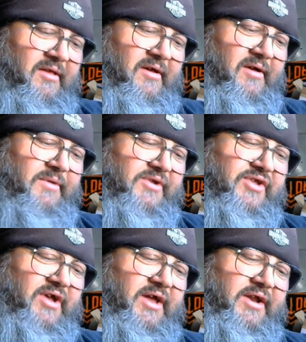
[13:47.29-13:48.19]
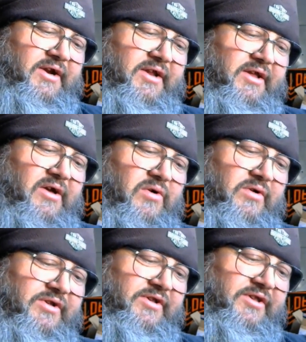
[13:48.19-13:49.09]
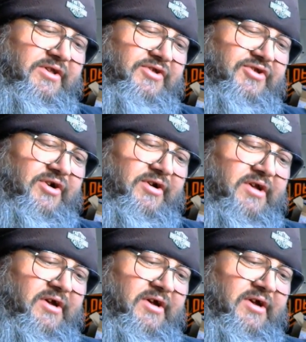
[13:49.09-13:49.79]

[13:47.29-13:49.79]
I'm excited to go and start